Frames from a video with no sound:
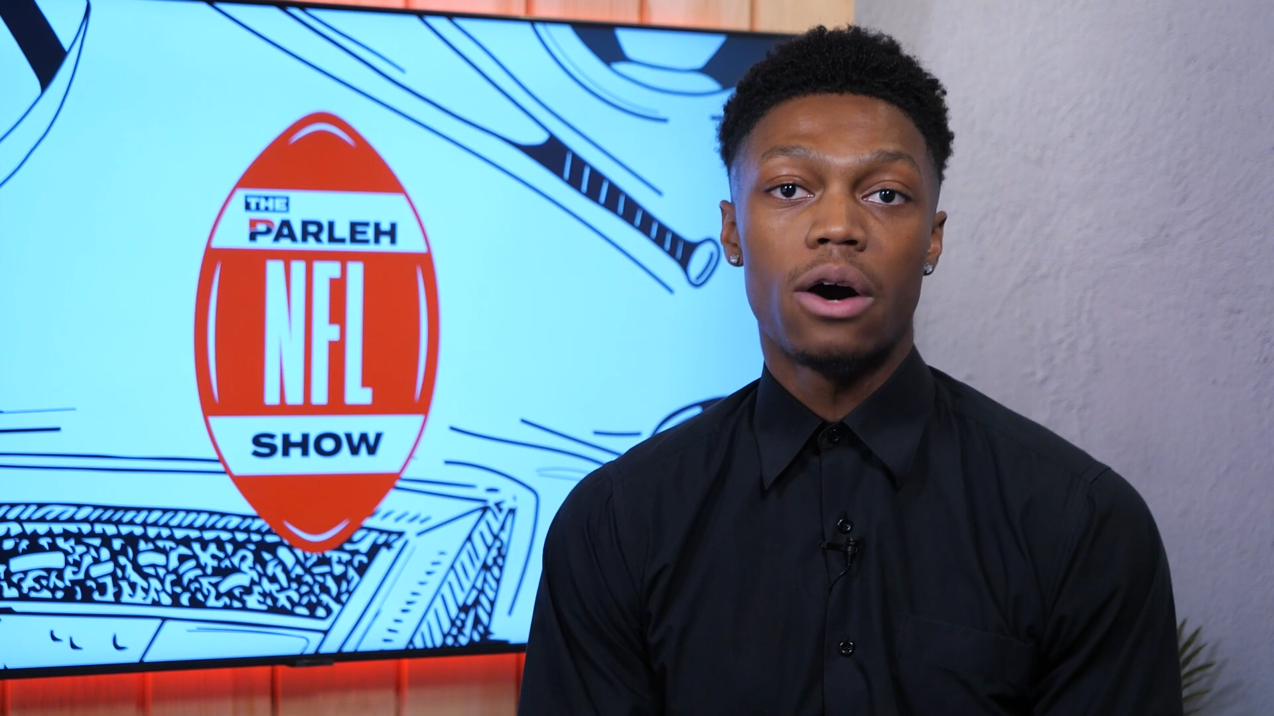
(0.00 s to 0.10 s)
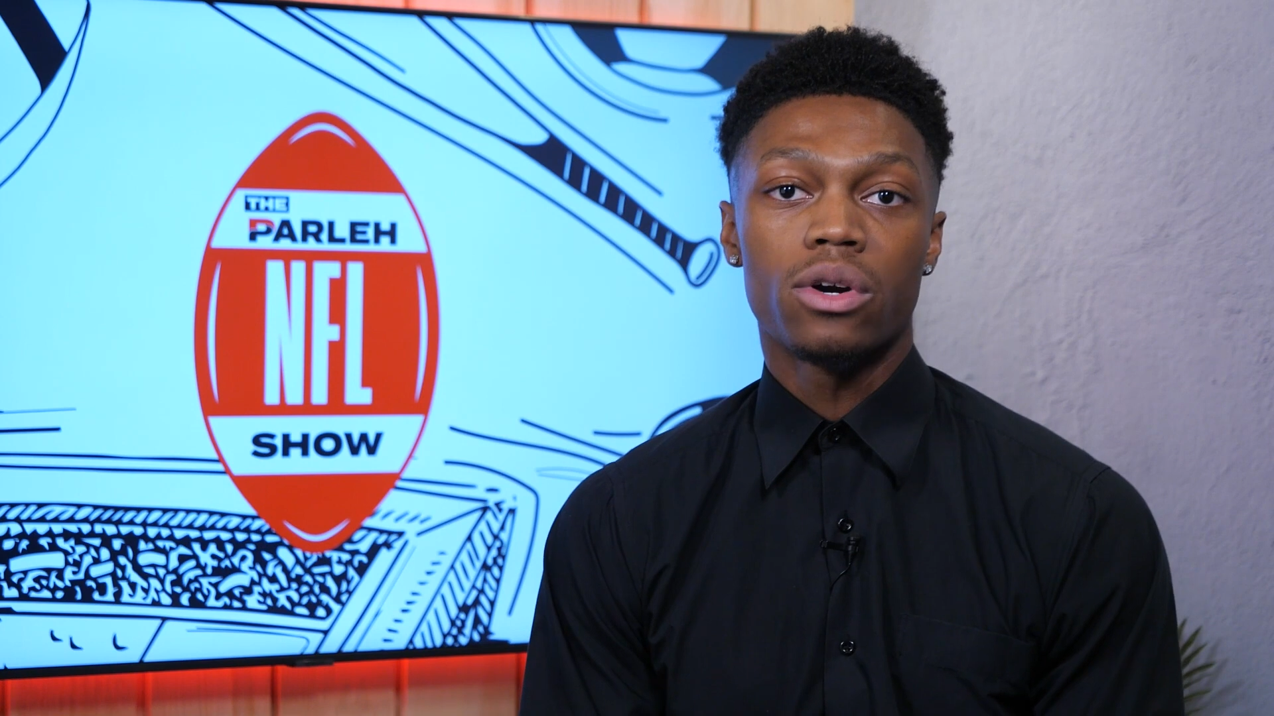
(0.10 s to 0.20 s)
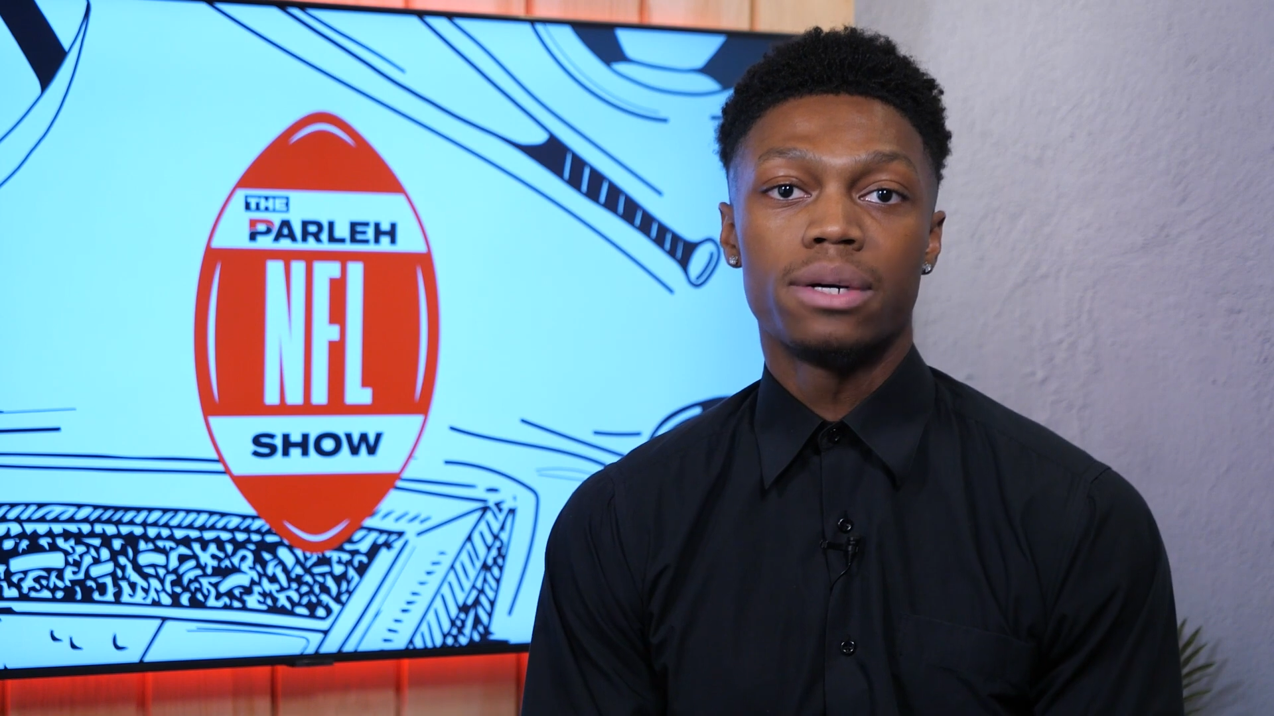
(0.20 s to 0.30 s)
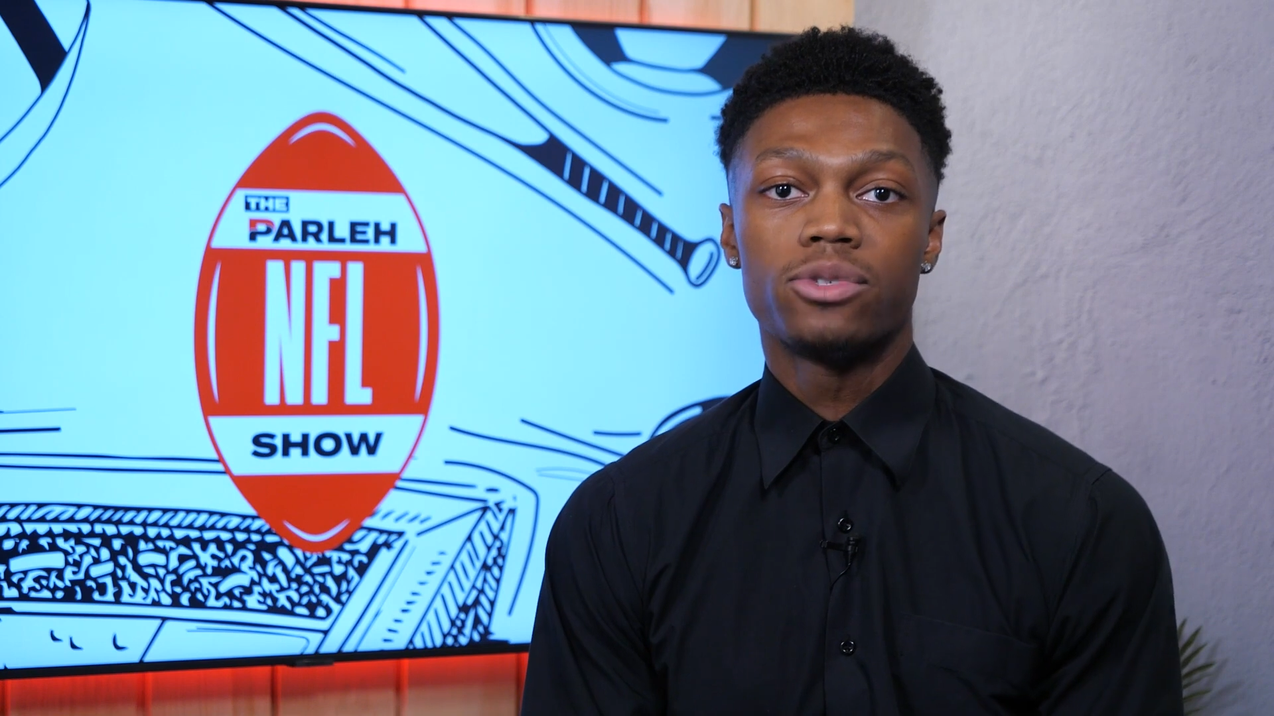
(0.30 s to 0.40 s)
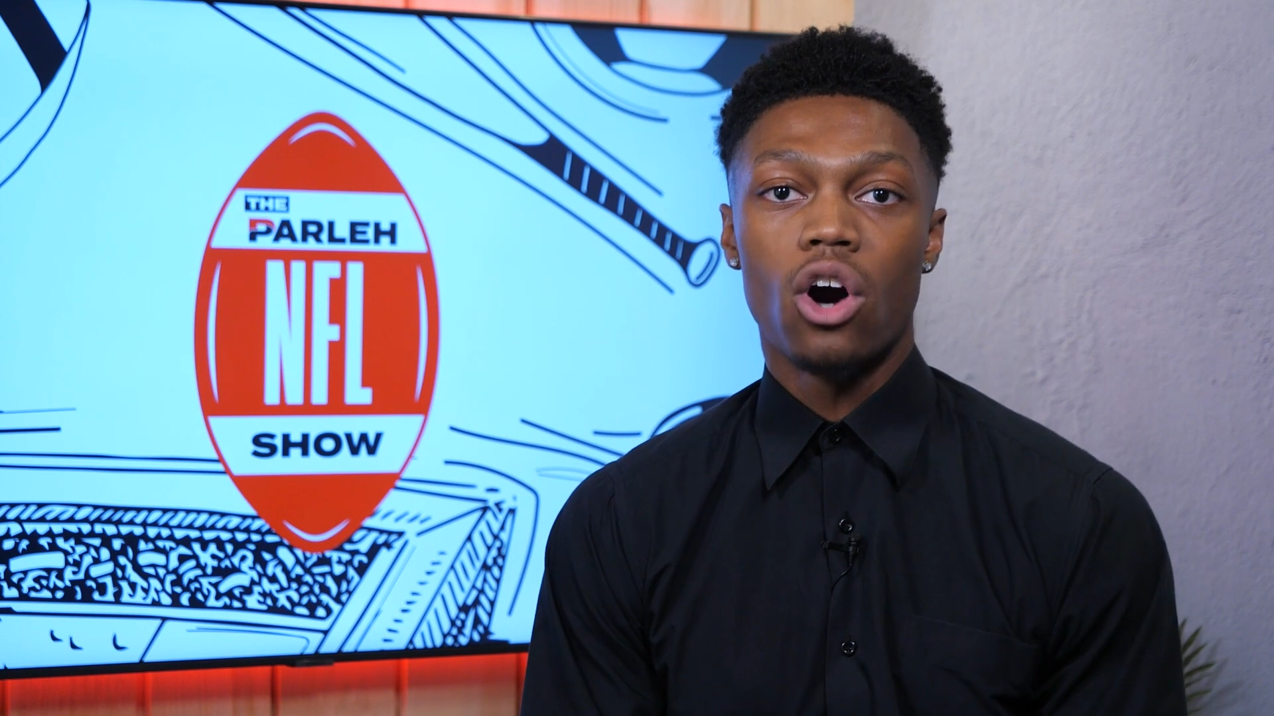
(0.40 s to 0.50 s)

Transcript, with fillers: outcomes